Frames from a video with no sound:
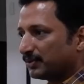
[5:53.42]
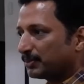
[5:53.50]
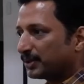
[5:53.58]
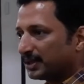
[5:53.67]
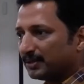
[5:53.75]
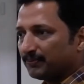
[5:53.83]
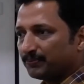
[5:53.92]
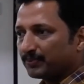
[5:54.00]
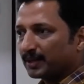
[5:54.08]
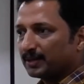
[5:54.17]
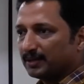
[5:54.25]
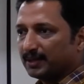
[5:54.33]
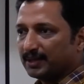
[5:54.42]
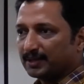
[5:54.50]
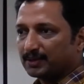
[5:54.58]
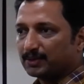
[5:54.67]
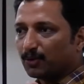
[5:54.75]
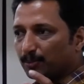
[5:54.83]
will be
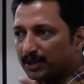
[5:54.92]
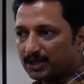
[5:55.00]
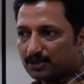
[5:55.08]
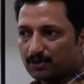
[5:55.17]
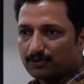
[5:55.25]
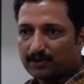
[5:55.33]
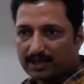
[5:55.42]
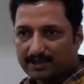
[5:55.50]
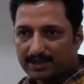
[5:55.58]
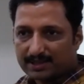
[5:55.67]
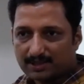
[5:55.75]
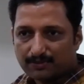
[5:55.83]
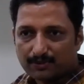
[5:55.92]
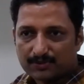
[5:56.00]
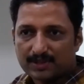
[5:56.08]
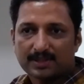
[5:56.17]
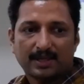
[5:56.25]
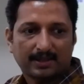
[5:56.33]
a combination of attractive
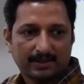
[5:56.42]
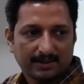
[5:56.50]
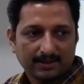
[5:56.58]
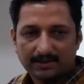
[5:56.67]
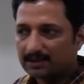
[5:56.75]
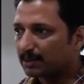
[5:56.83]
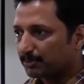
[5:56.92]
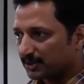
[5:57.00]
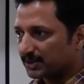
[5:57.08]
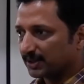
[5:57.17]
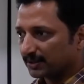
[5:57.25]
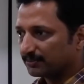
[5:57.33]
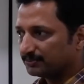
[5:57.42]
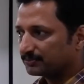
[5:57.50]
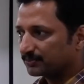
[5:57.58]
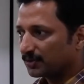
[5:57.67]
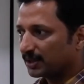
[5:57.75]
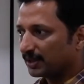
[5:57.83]
forces and the repulsion.
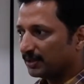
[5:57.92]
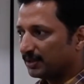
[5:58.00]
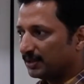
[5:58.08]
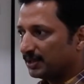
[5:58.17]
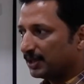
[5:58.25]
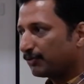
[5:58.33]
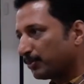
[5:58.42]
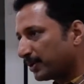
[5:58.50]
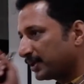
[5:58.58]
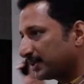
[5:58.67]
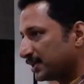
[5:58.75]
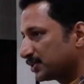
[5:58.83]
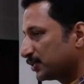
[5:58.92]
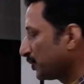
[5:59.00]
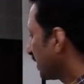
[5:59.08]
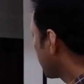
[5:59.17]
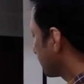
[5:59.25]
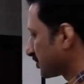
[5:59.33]
Okay, if you bring these
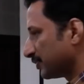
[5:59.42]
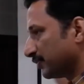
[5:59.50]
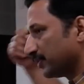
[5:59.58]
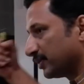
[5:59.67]
two atoms